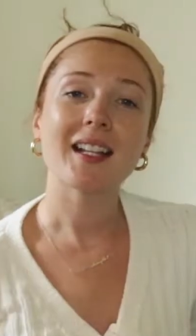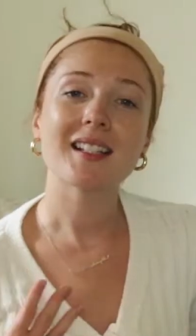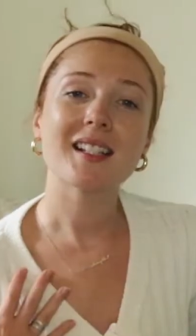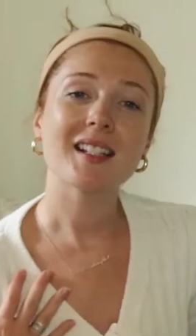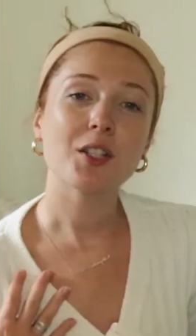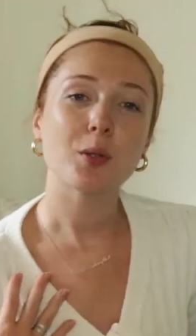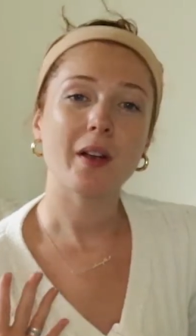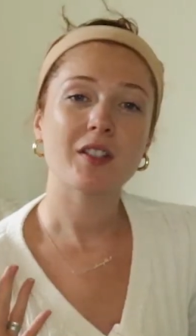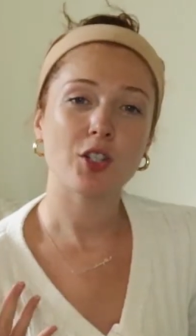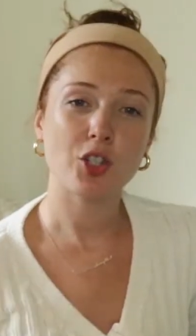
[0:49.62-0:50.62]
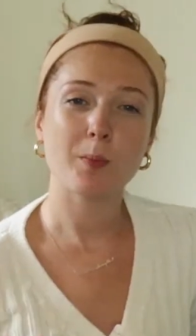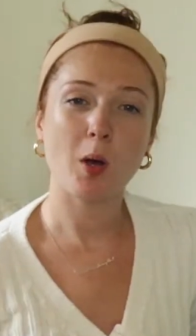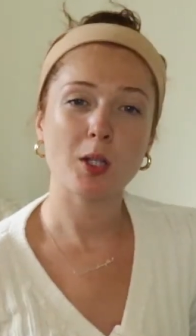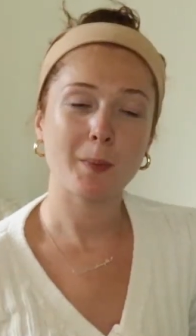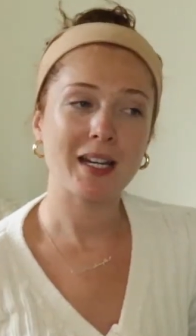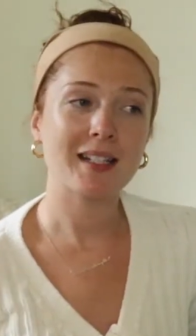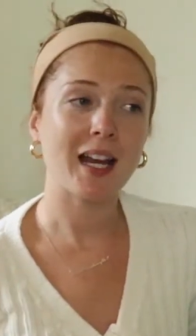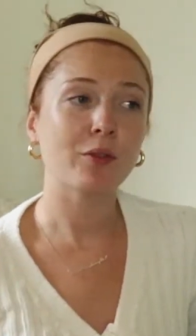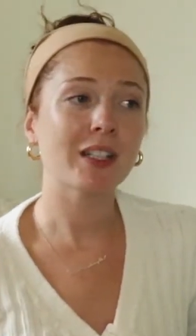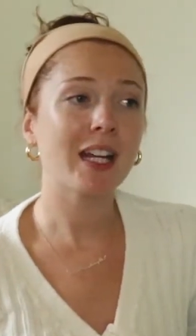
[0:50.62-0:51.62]
And since I do have such a small space,
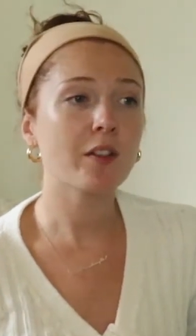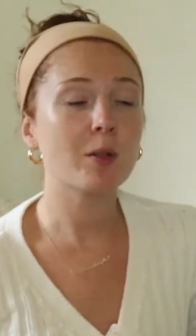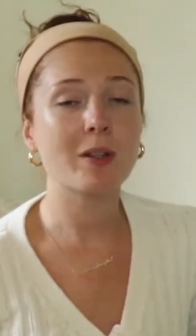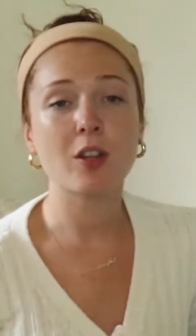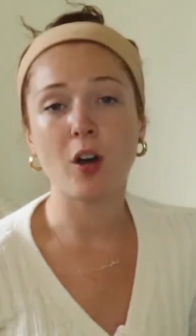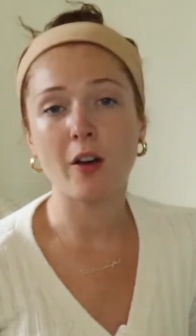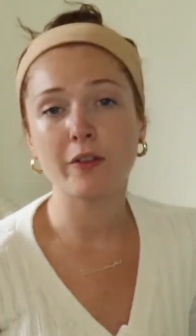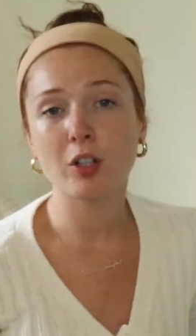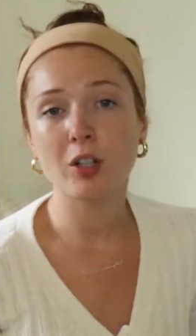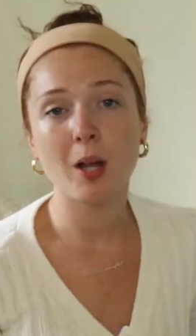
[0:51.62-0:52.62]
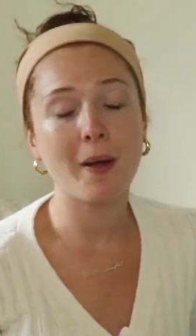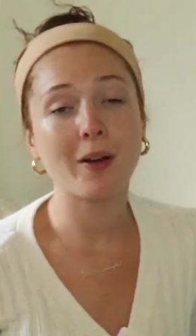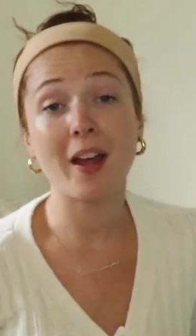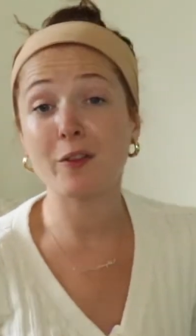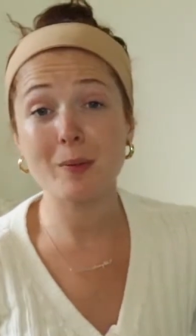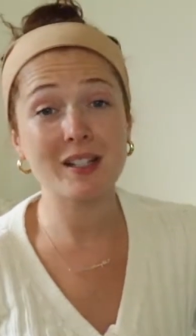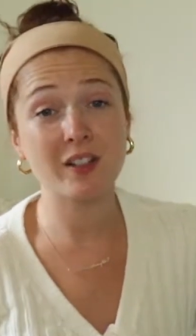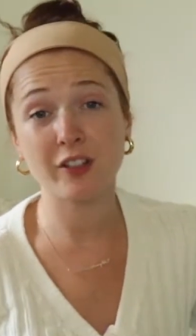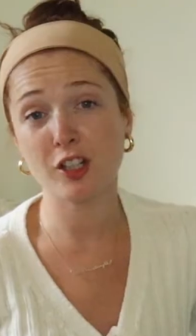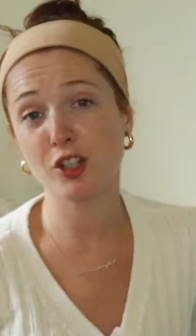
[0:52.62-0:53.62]
I really have to be thoughtful about every
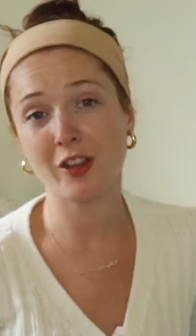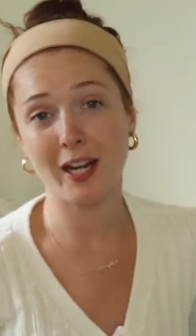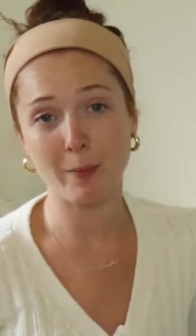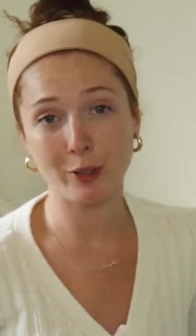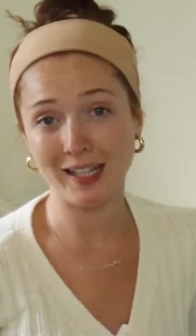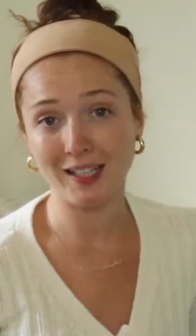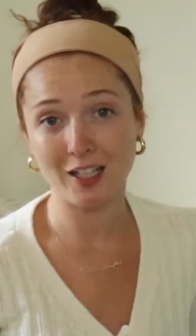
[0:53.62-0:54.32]
piece of furniture that I bring in